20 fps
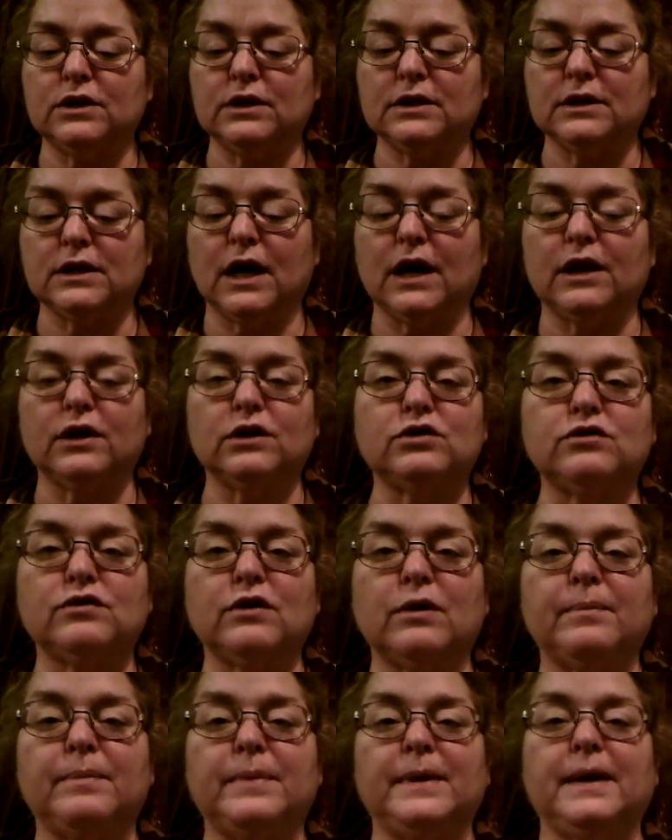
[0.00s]
Donald
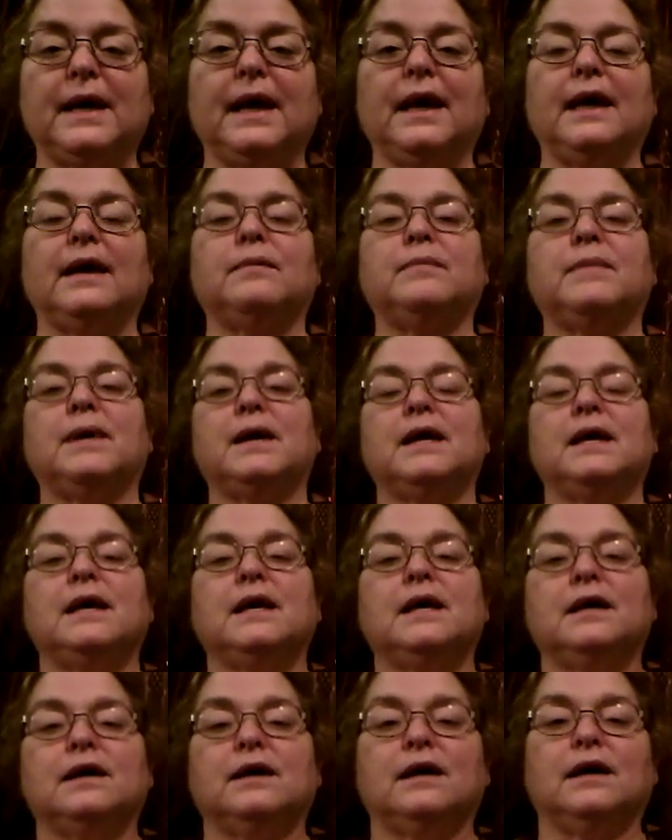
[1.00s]
Trump became,
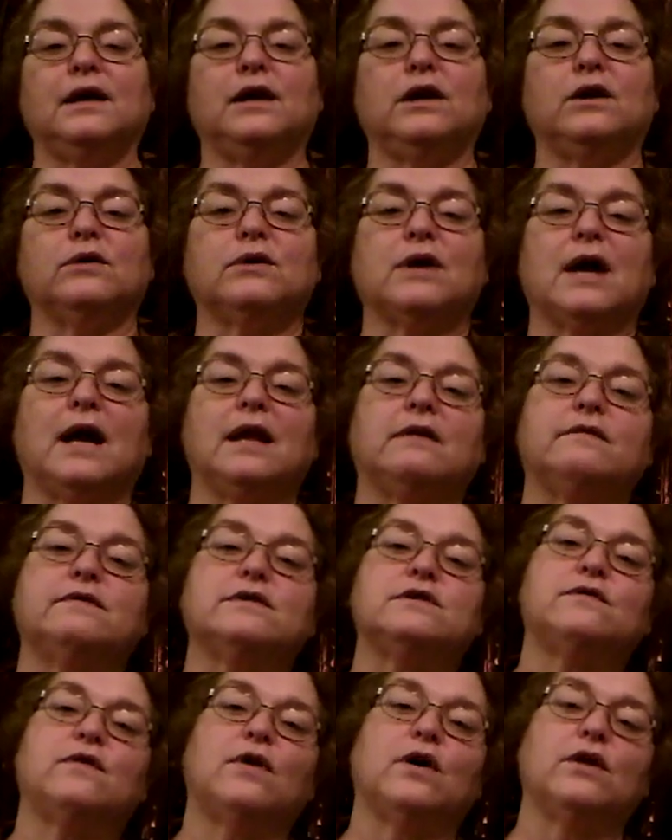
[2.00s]
you know, kind of
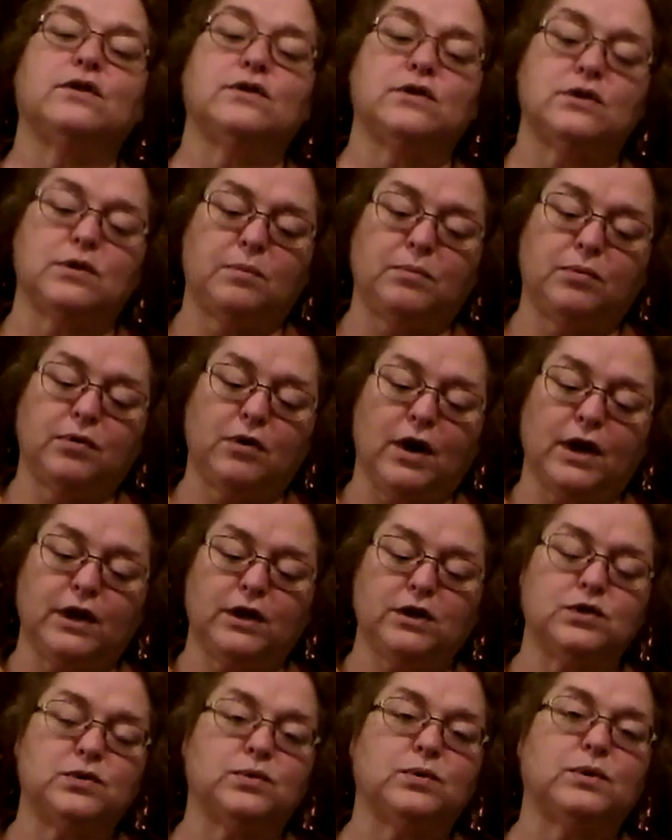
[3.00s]
his father's pride
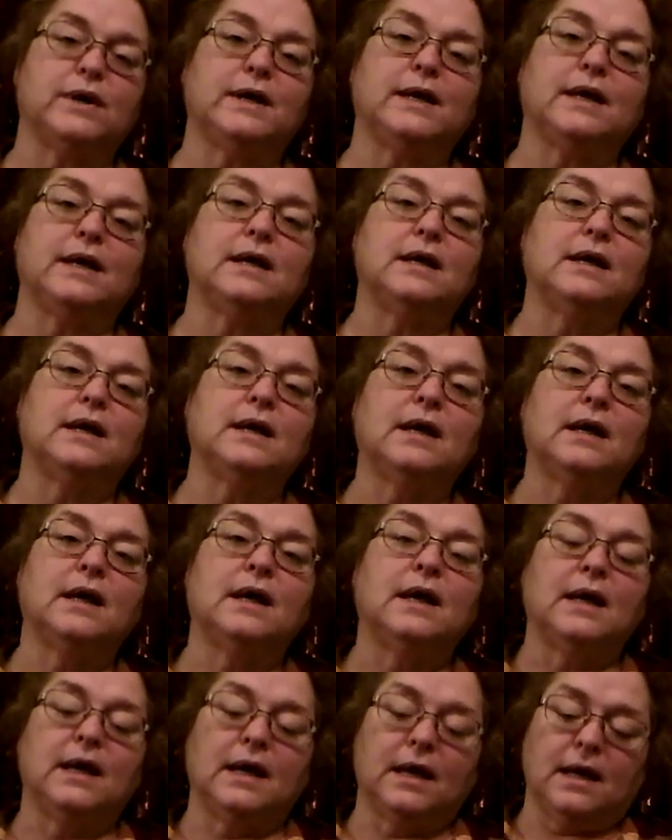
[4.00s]
and joy. And
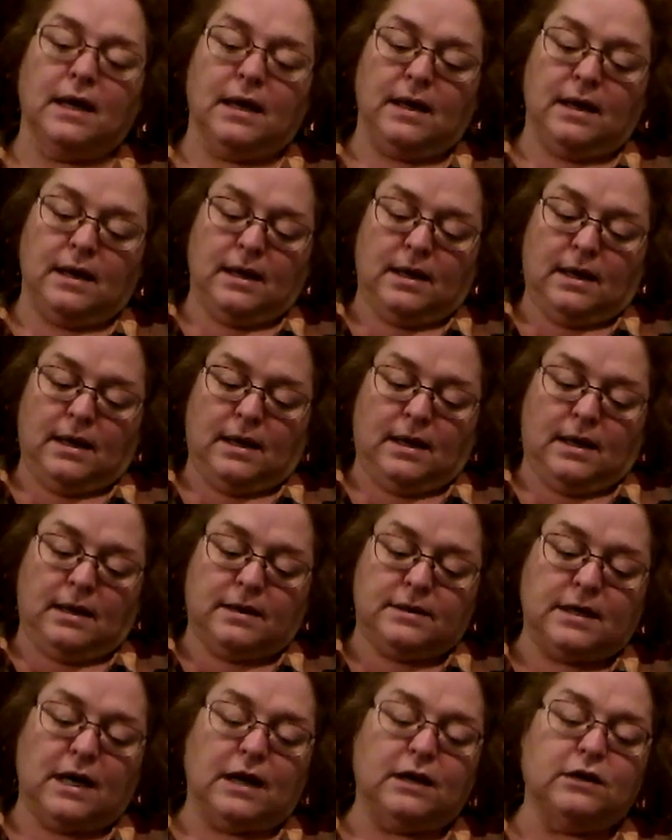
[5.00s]

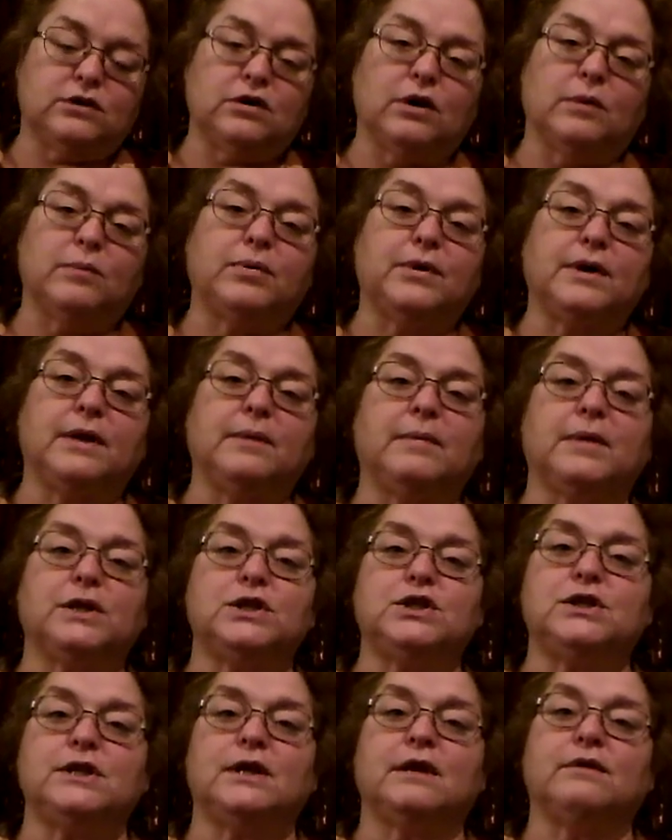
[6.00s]
Donald Trump pretty
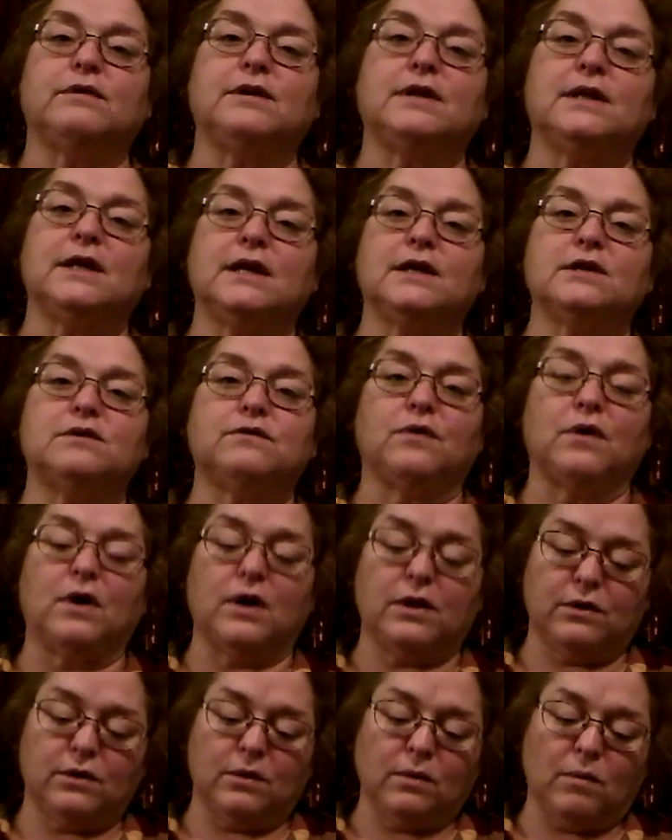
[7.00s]
much did everything his
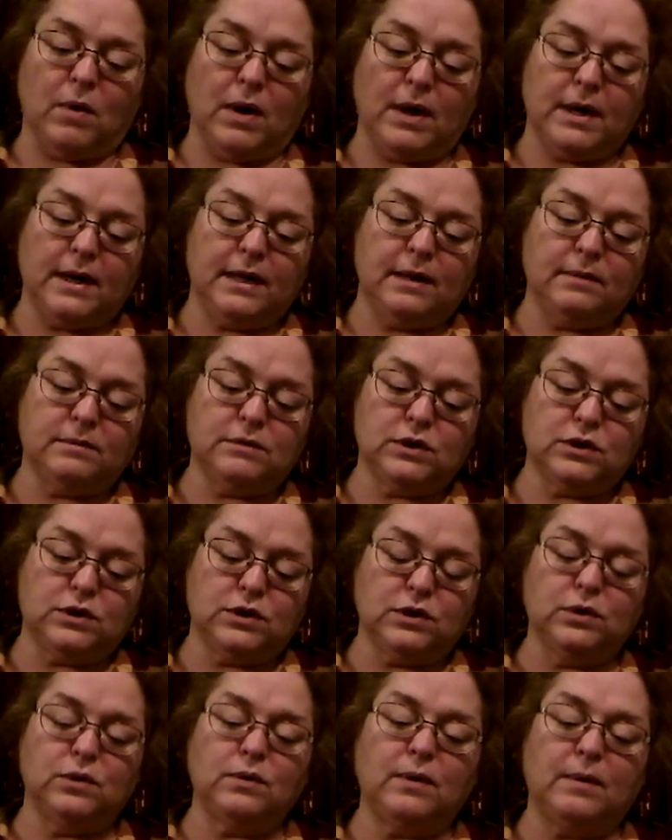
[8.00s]
father wanted him to
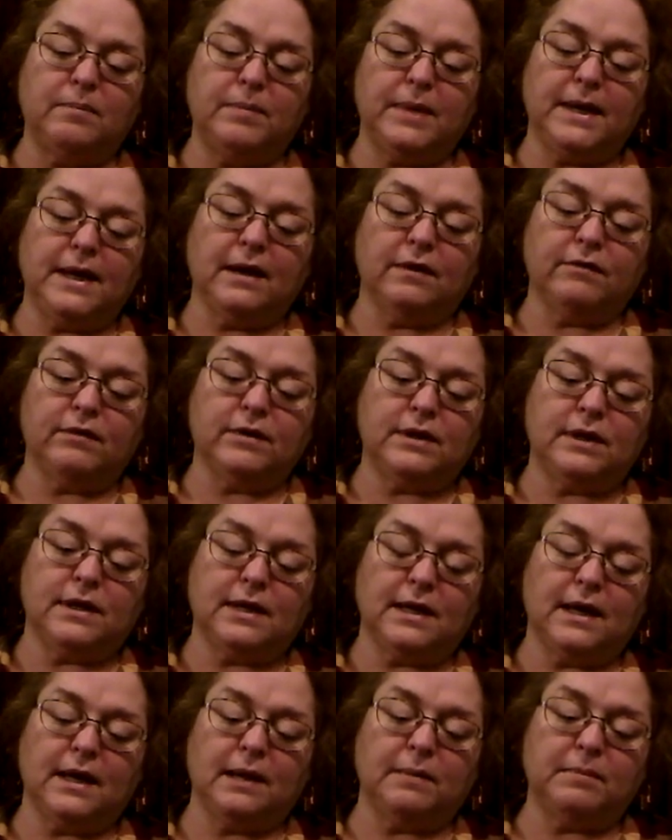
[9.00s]
do and be
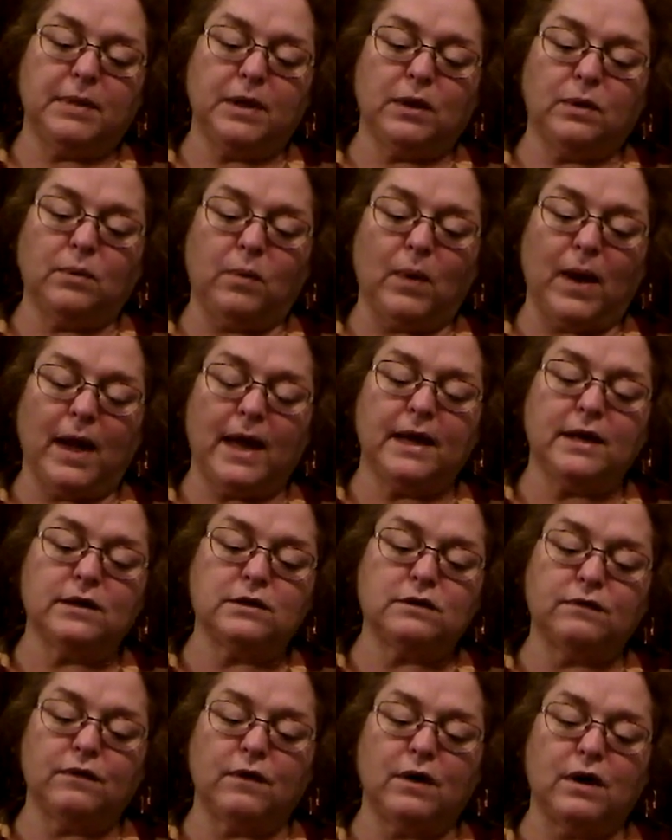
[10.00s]
everything and be the way
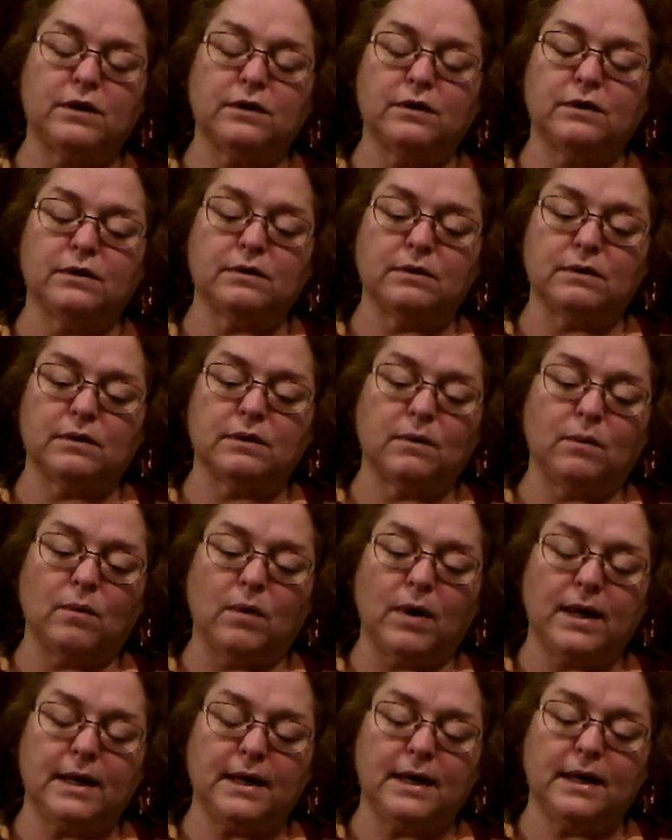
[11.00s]
his father
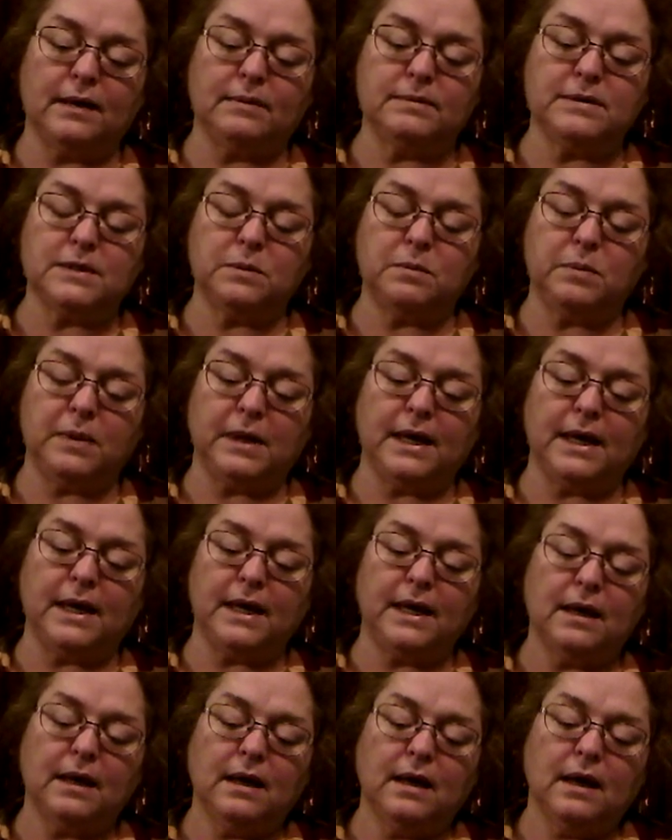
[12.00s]
wanted him to
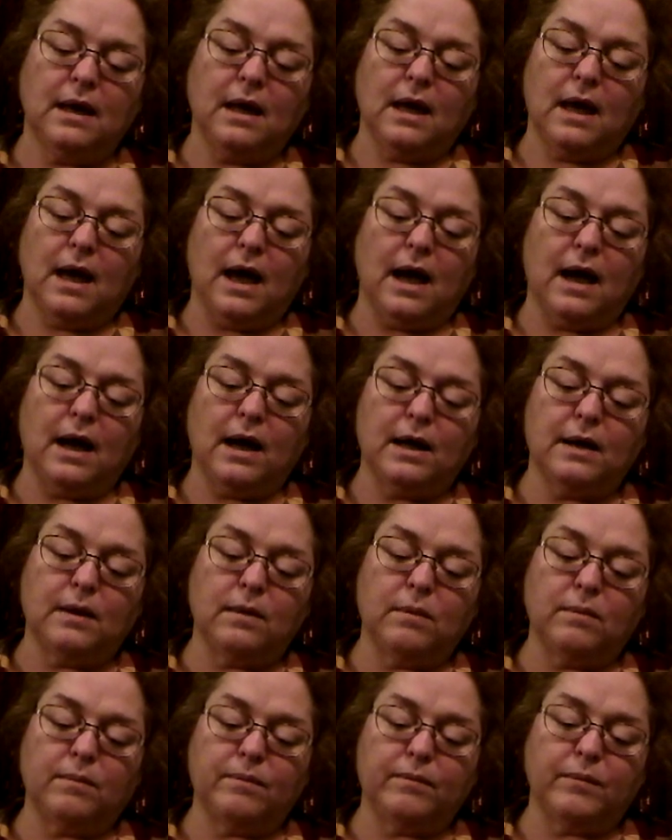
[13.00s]
be.
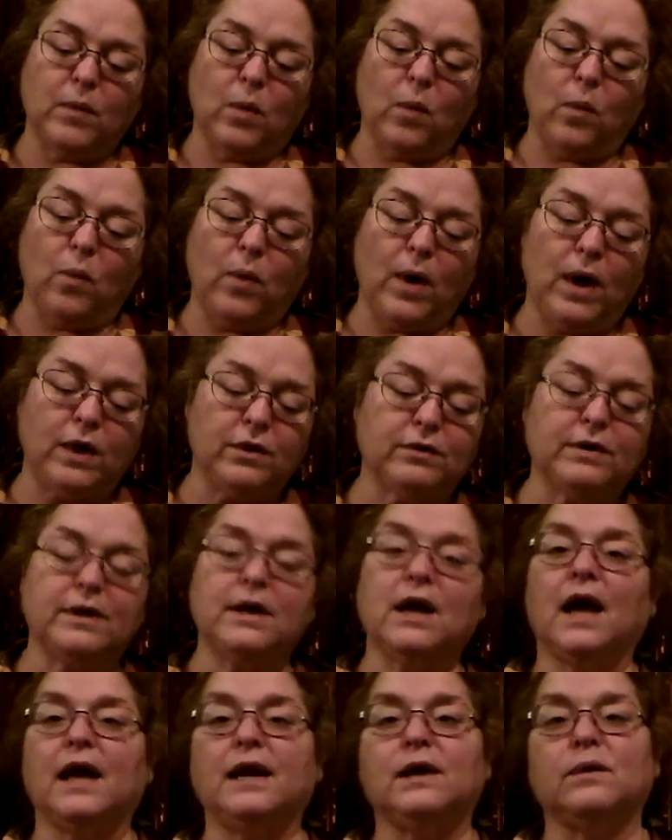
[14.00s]
Whether or
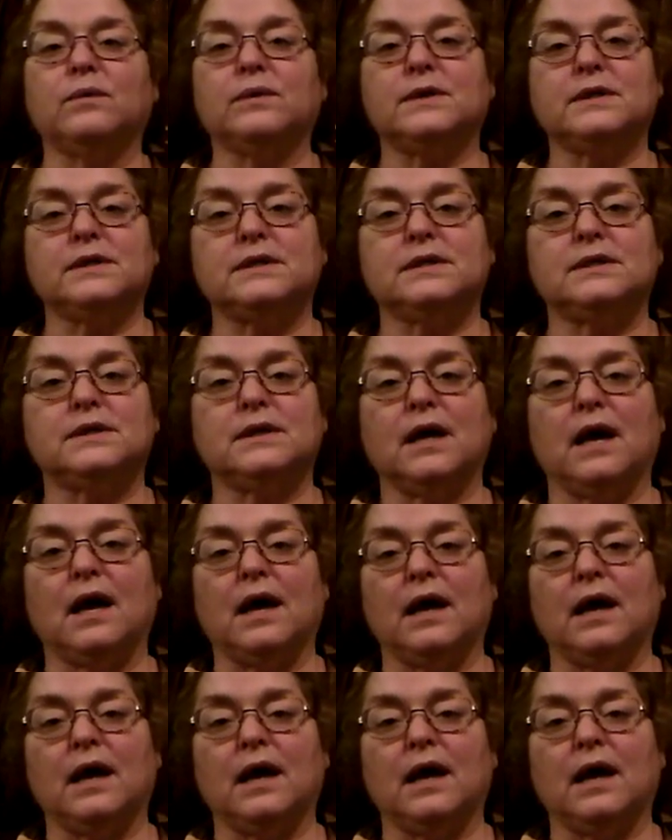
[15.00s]
not it was